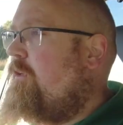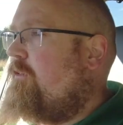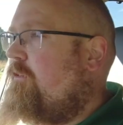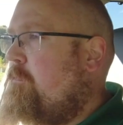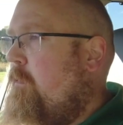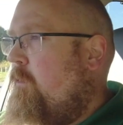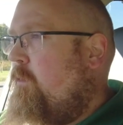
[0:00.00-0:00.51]

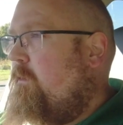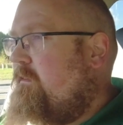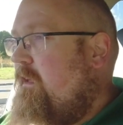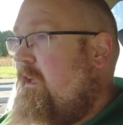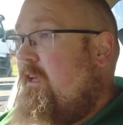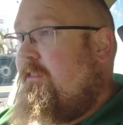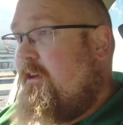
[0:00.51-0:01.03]
Sport.
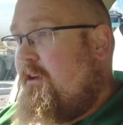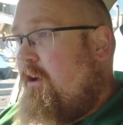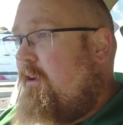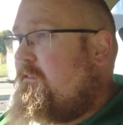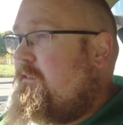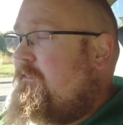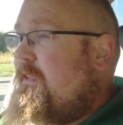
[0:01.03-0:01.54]
The
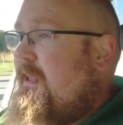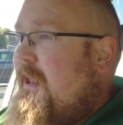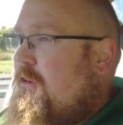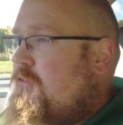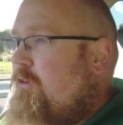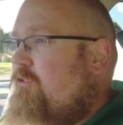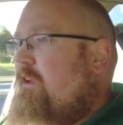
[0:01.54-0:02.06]
cost of the
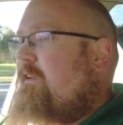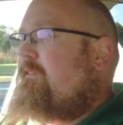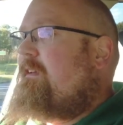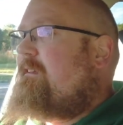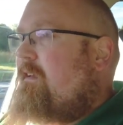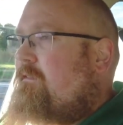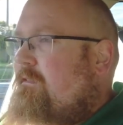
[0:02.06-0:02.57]
electric
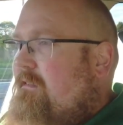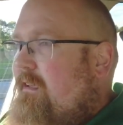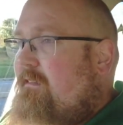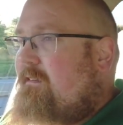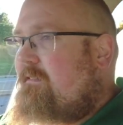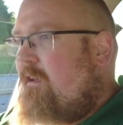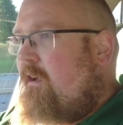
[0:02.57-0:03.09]
GV70
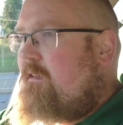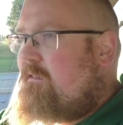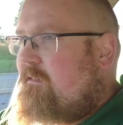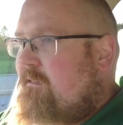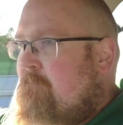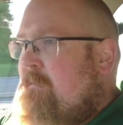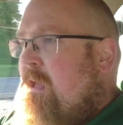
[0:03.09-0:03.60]

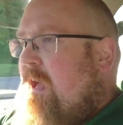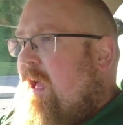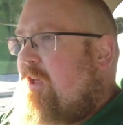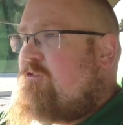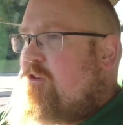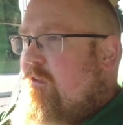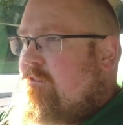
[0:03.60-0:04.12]
starts
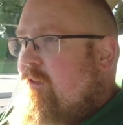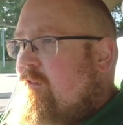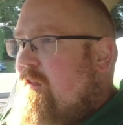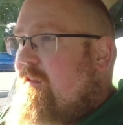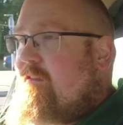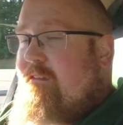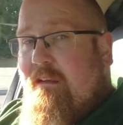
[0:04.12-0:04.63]
at just
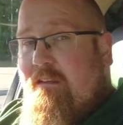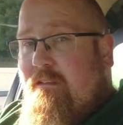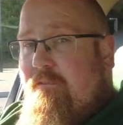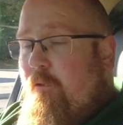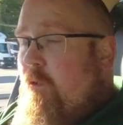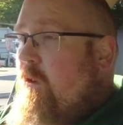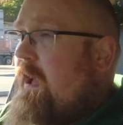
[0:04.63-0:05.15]
under
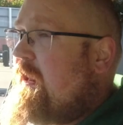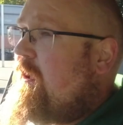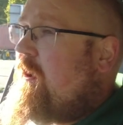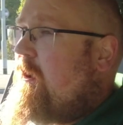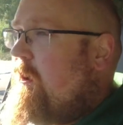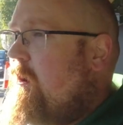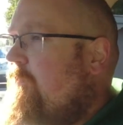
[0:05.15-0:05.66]

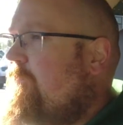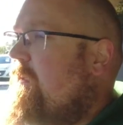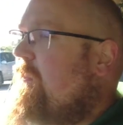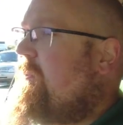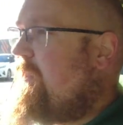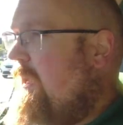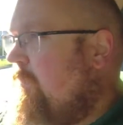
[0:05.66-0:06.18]

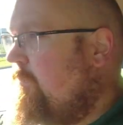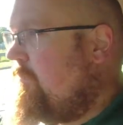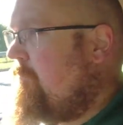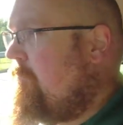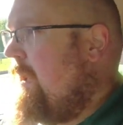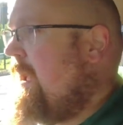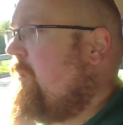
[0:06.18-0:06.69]

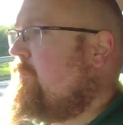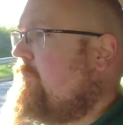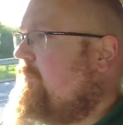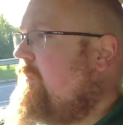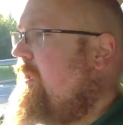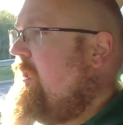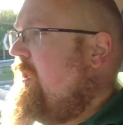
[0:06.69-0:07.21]

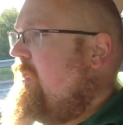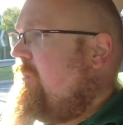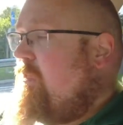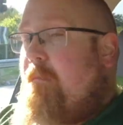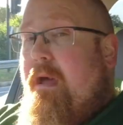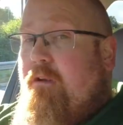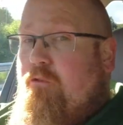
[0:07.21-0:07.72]
£64,500. The
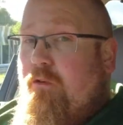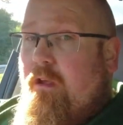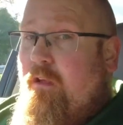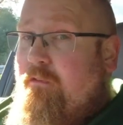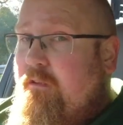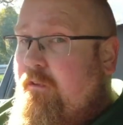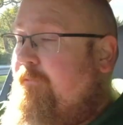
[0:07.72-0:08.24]
battery
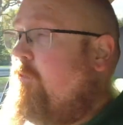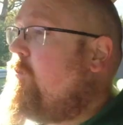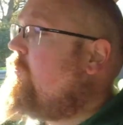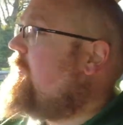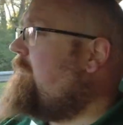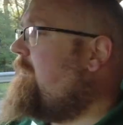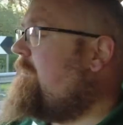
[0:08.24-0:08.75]
under the
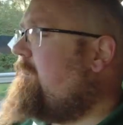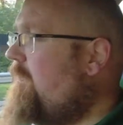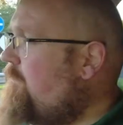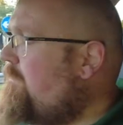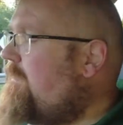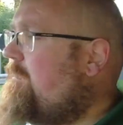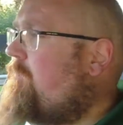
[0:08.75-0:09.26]
floor is a
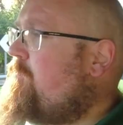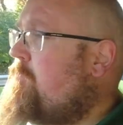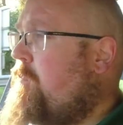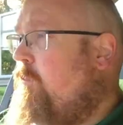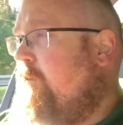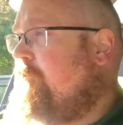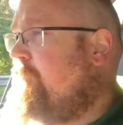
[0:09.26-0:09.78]

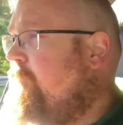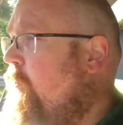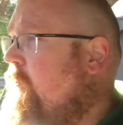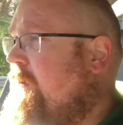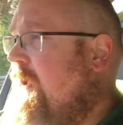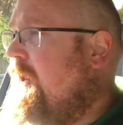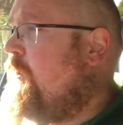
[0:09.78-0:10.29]

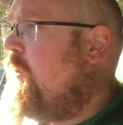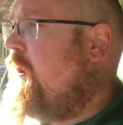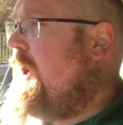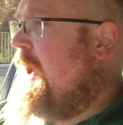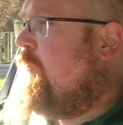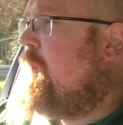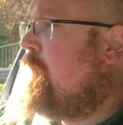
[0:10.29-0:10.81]
77.4 kilowatt
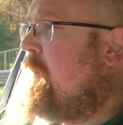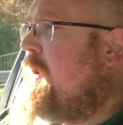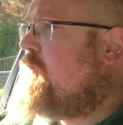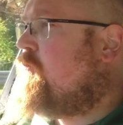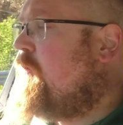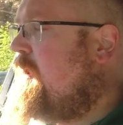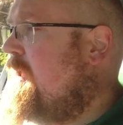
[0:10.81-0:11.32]
hour
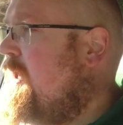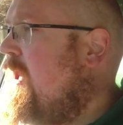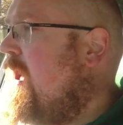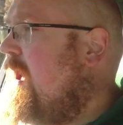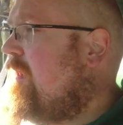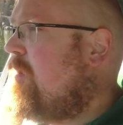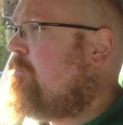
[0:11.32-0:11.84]
battery, and that